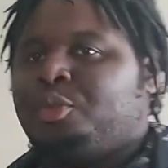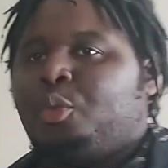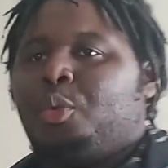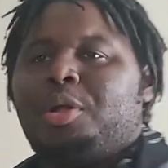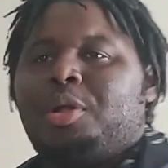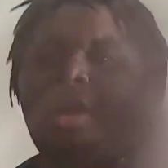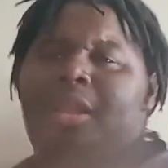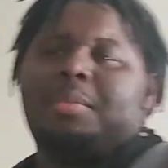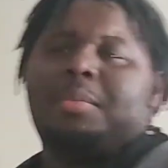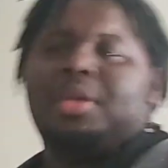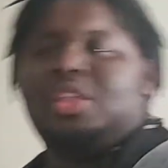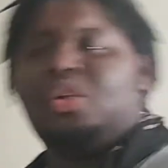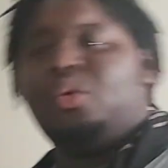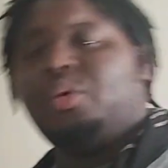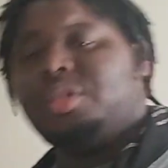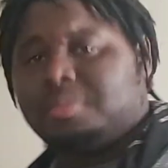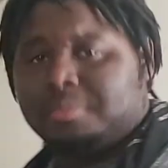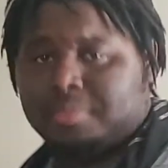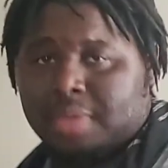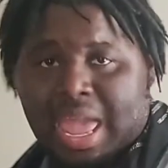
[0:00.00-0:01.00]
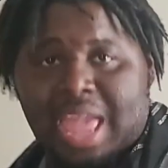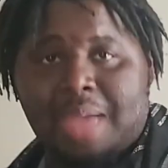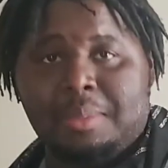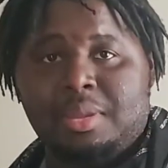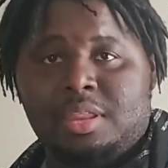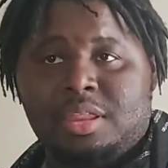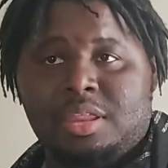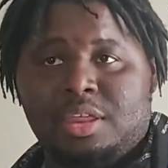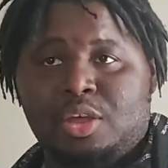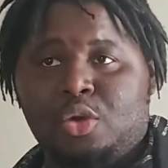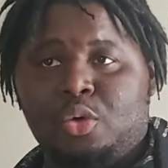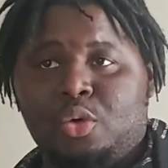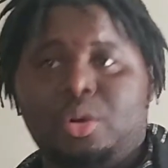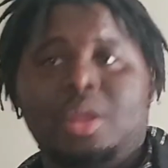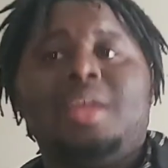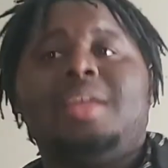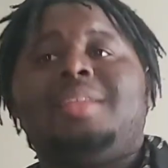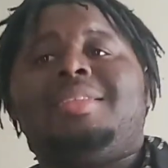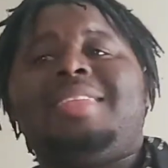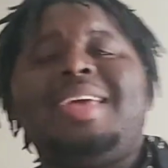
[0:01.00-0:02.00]
We're going to be doing some gaming soon.
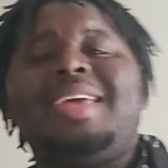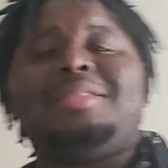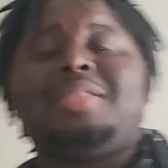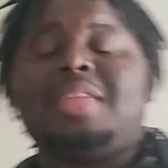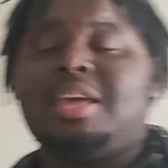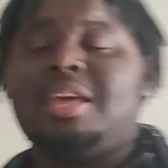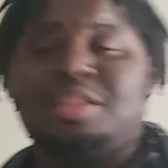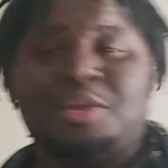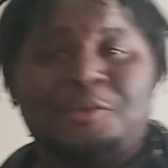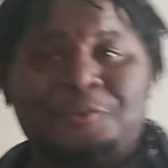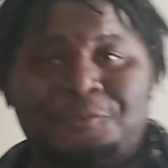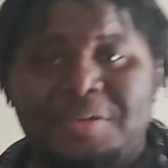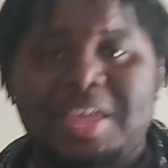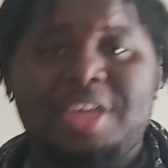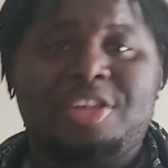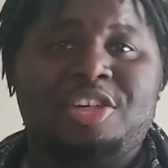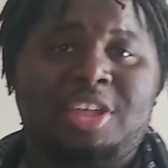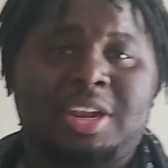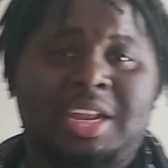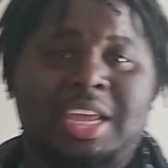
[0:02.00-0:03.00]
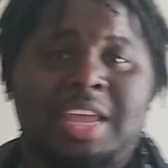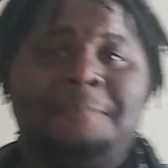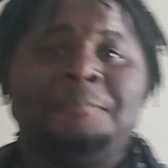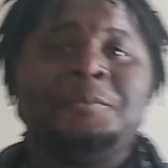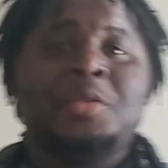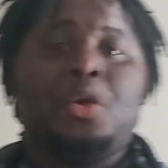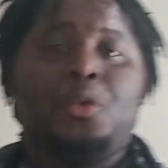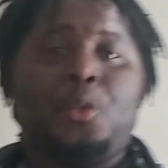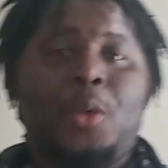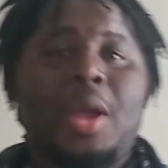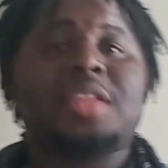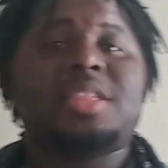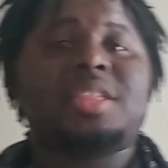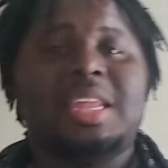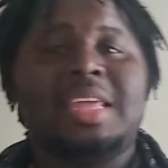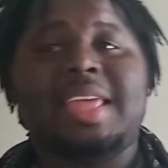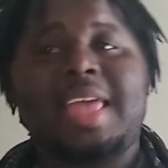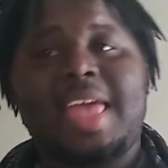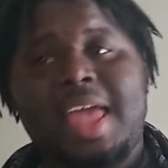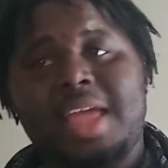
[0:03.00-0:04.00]
This is officially
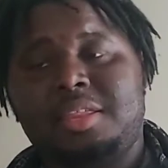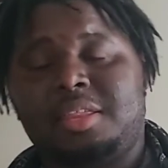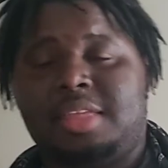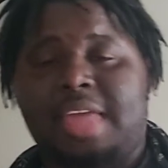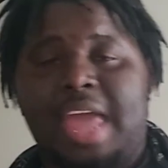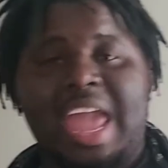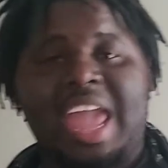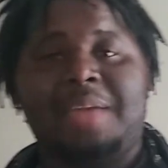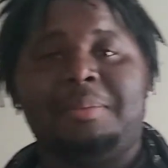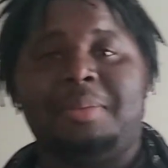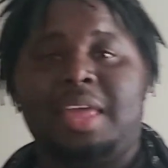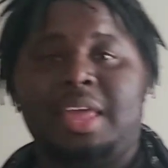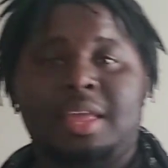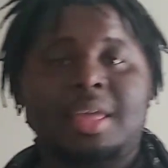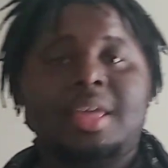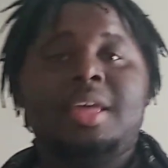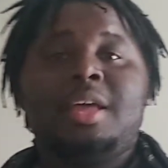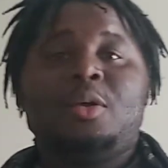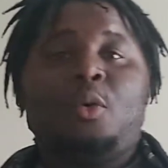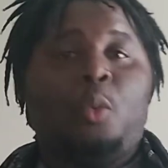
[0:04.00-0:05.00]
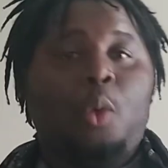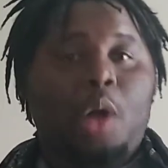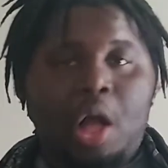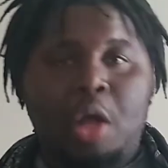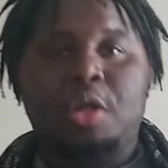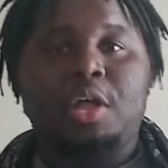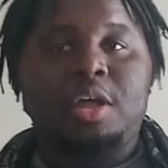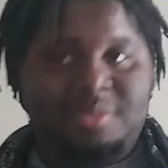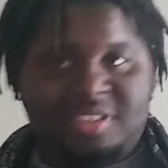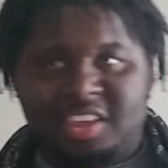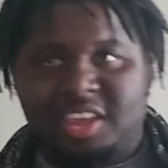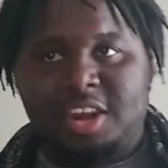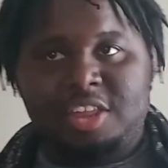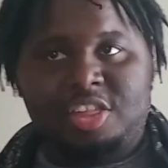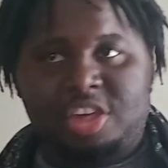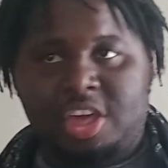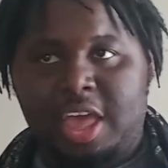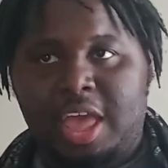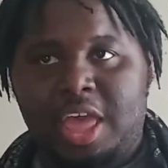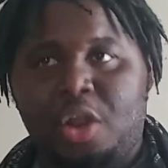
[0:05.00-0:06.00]
Wrestling X Gaming. Welcome to the
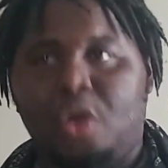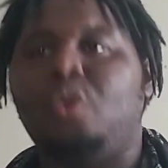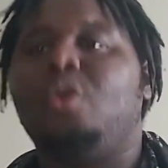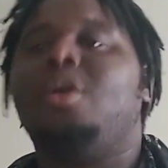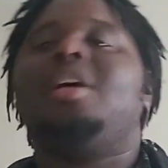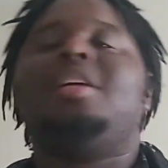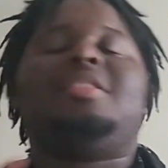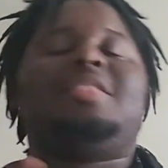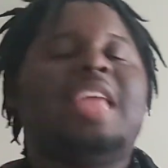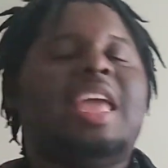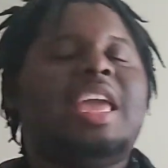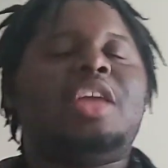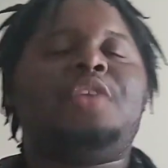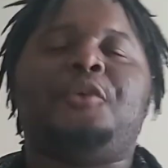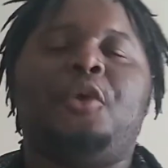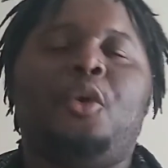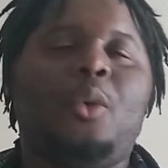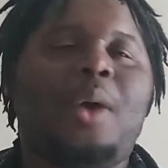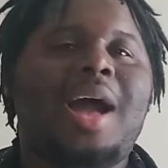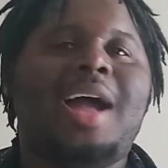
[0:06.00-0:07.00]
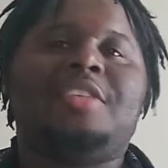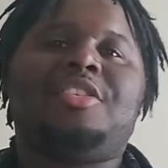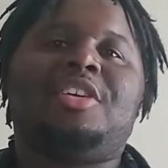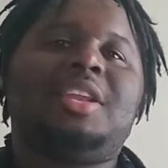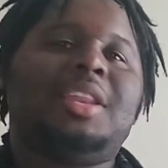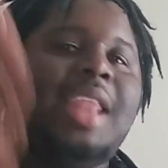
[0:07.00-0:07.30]
channel. Thanks for watching.